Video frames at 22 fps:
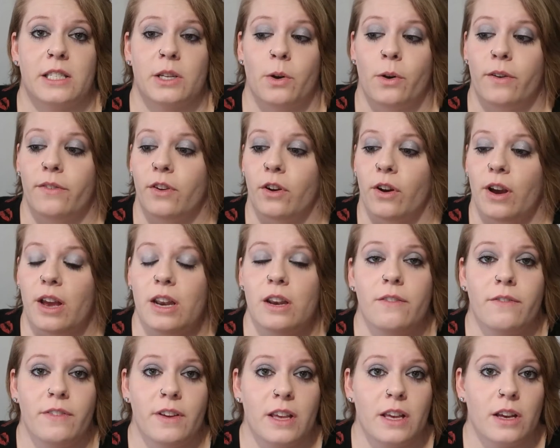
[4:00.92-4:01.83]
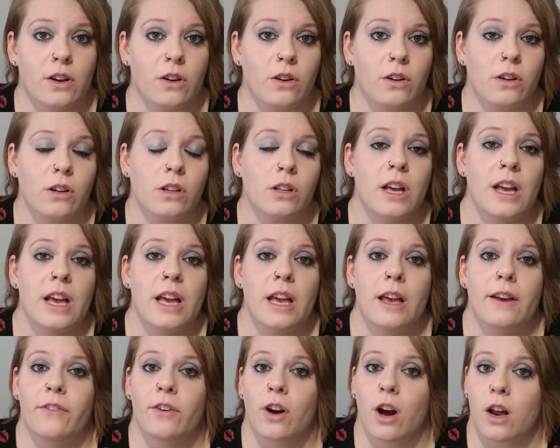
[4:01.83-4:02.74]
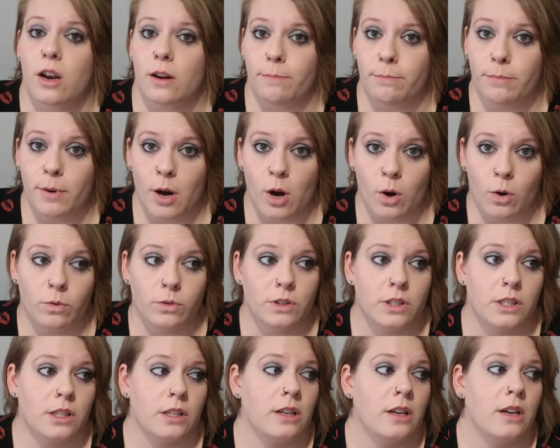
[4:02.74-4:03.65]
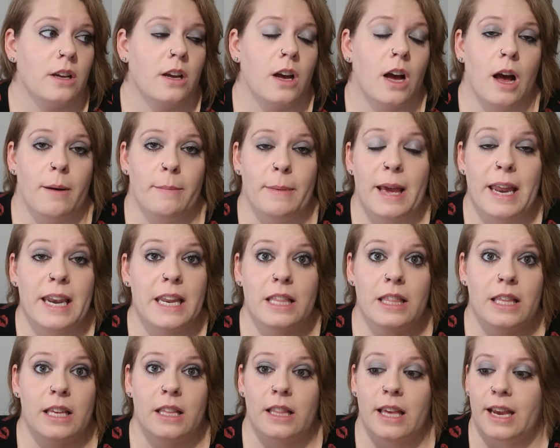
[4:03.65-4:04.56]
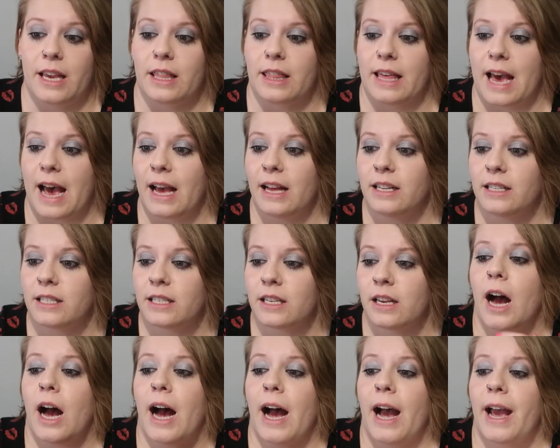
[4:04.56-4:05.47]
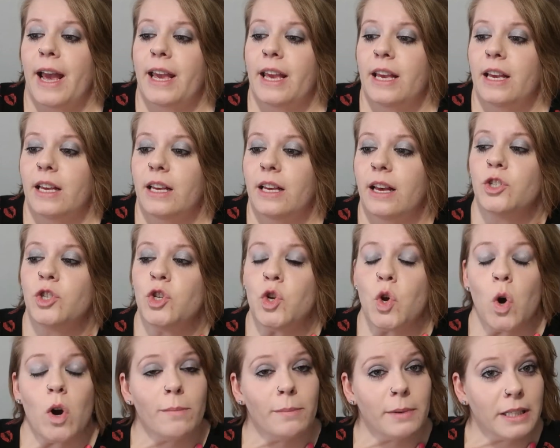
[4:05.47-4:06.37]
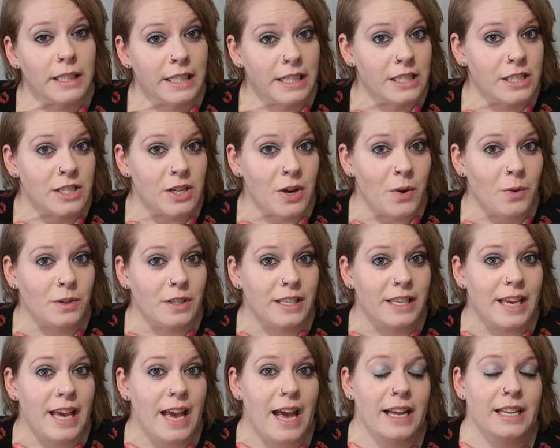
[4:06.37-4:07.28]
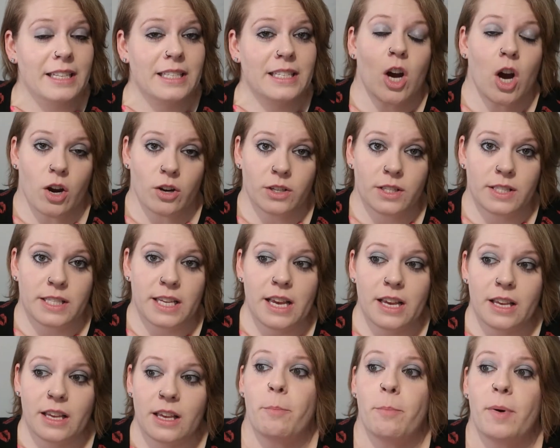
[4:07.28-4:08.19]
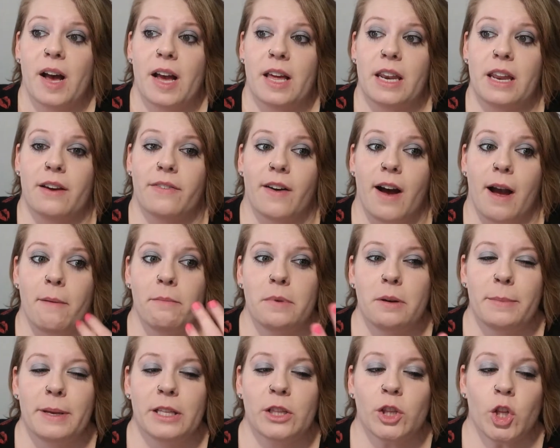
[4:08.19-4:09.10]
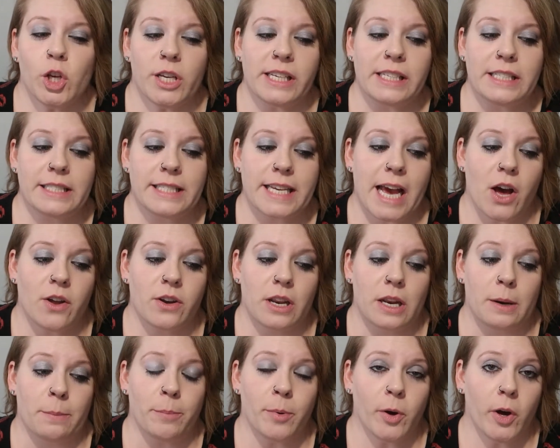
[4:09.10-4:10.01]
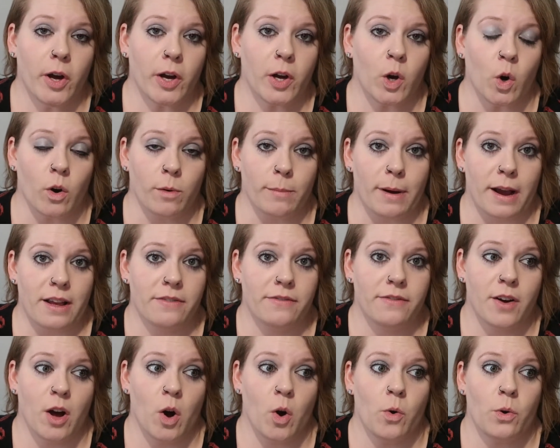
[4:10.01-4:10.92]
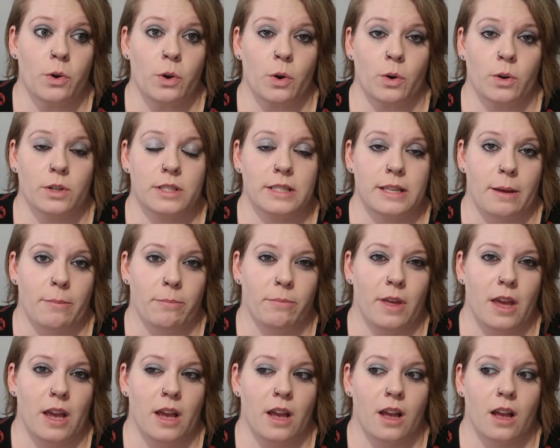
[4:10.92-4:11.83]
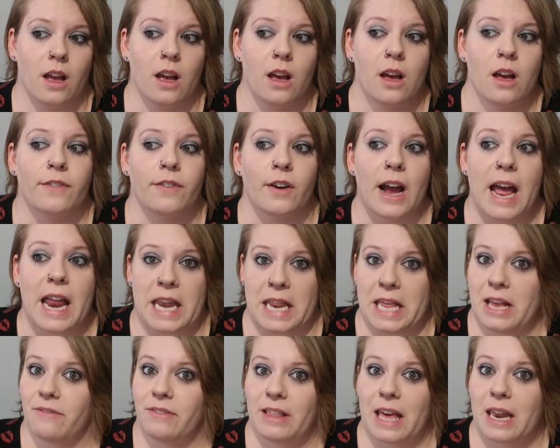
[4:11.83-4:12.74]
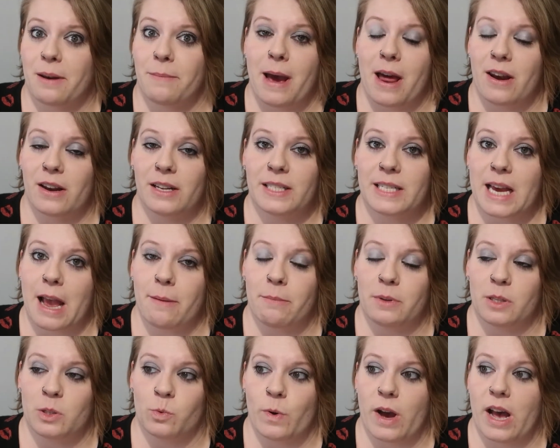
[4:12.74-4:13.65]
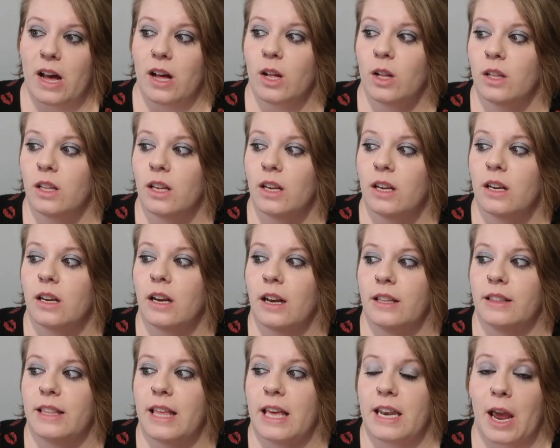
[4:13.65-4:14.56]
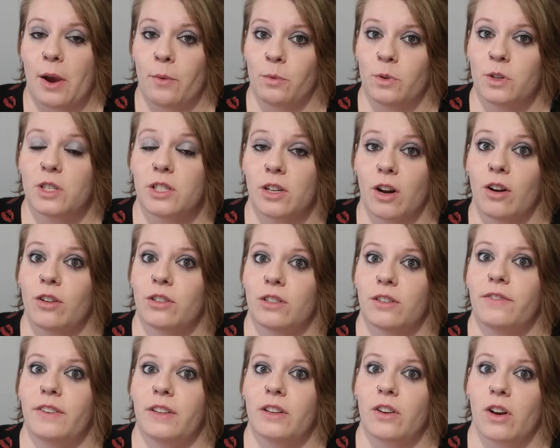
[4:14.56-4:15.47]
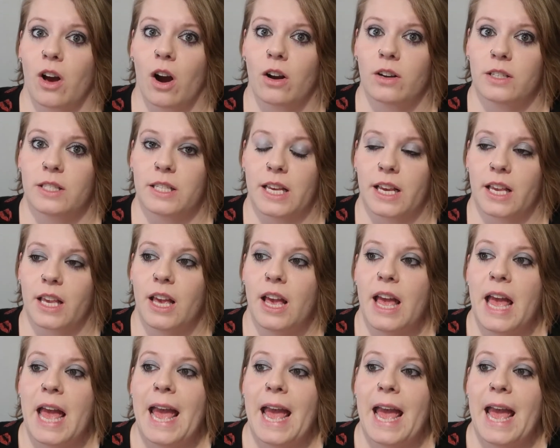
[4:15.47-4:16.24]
So if you're in a vehicle, if you're on a boat, anything like that. I normally don't get car sick, but if I'm gonna be looking down at a book or my phone or something for any of that amount of time as well, then I will start to feel car sick.